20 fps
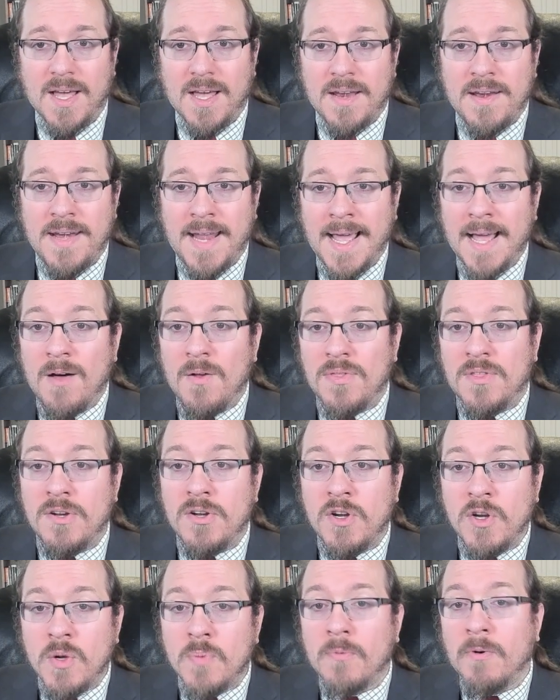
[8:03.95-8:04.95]
Now the
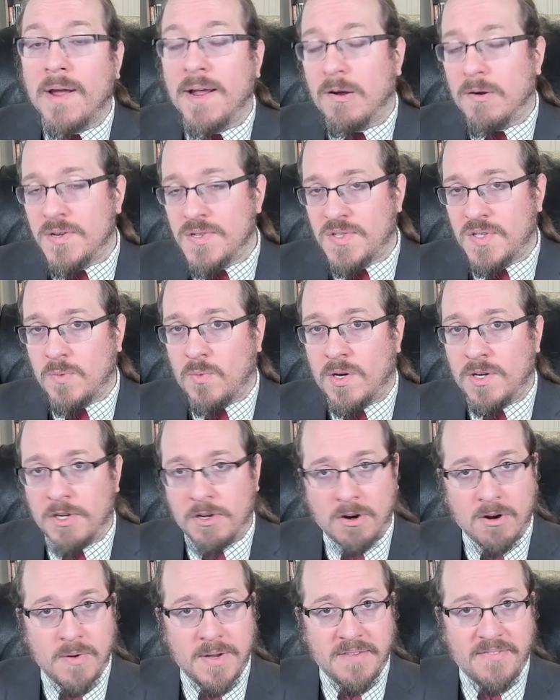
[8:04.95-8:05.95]
numerator is the one
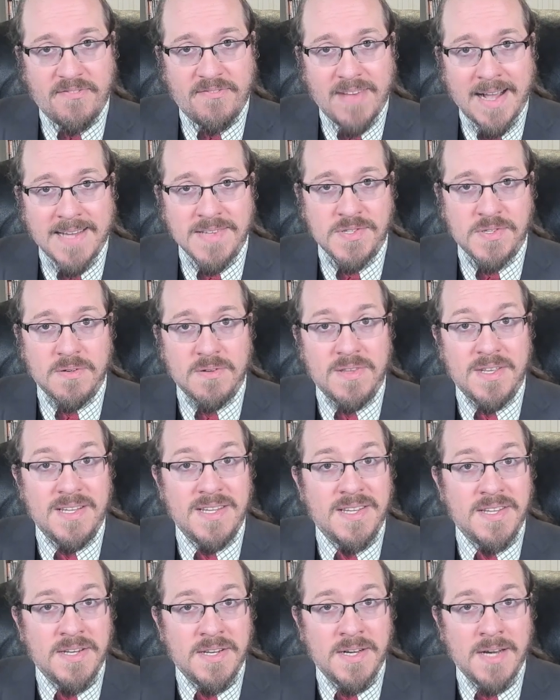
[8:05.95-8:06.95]
growing faster than
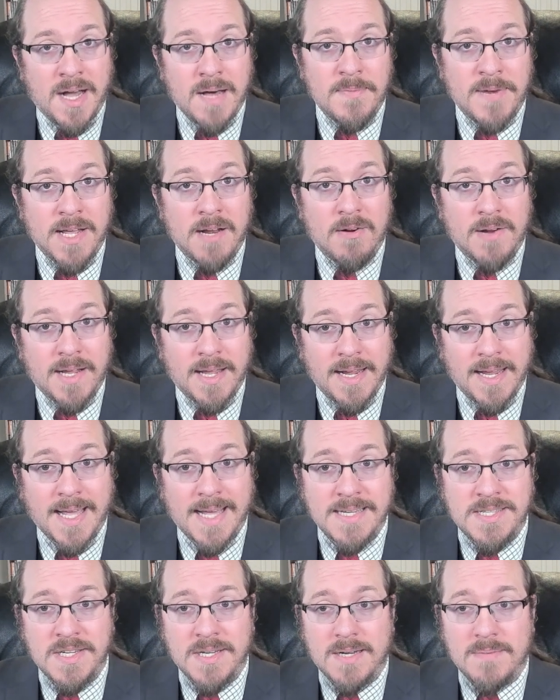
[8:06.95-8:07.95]
the denominator can
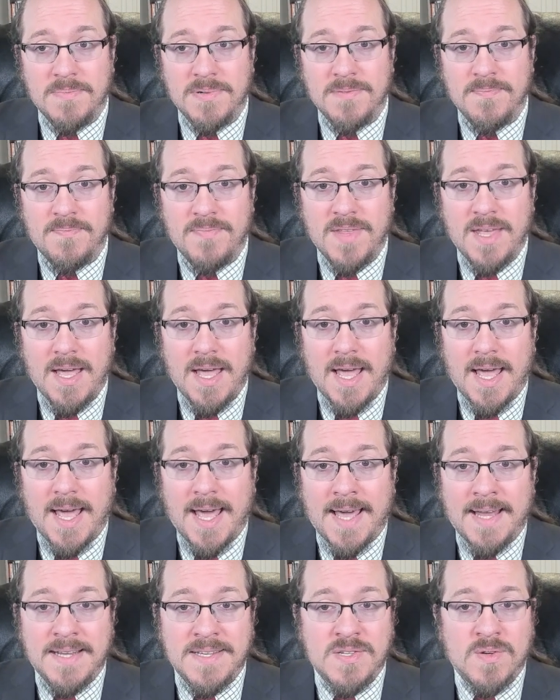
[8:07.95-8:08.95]
catch up,
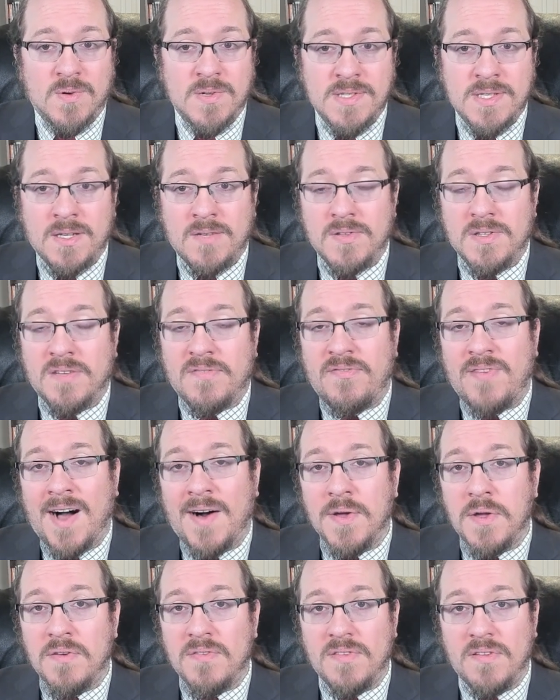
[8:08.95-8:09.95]
and as a result, the
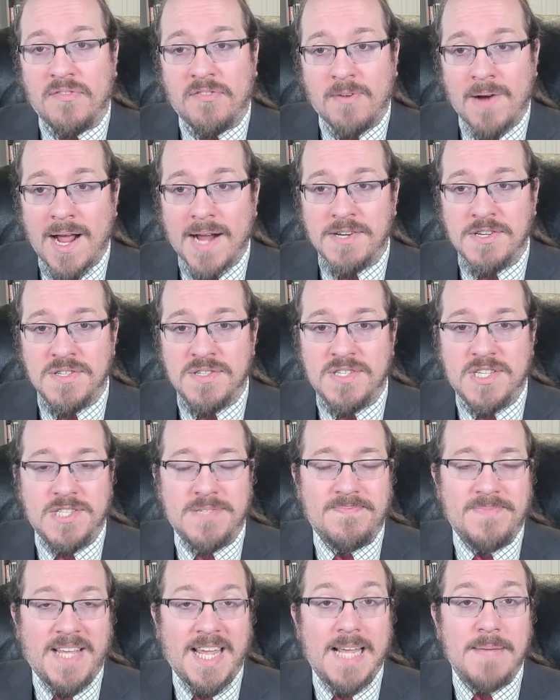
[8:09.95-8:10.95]
value of the fraction
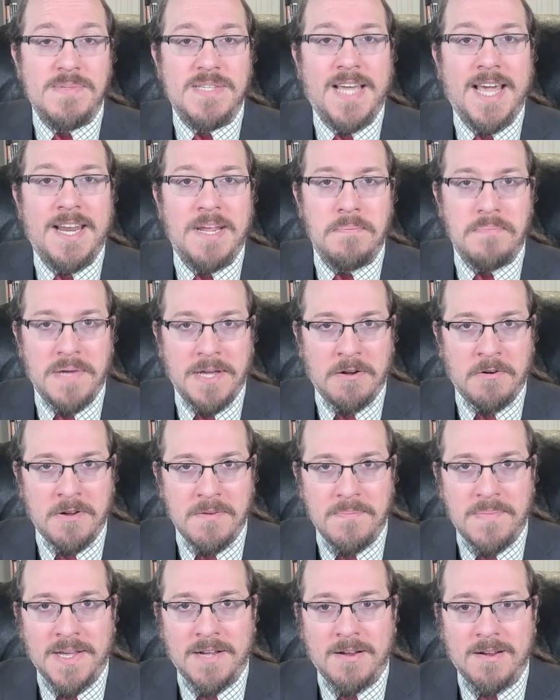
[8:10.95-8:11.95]
just keeps getting bigger
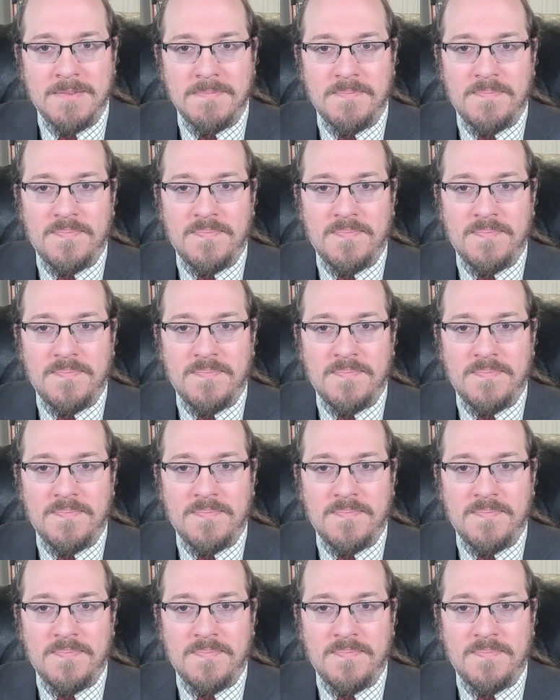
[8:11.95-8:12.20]
and bigger.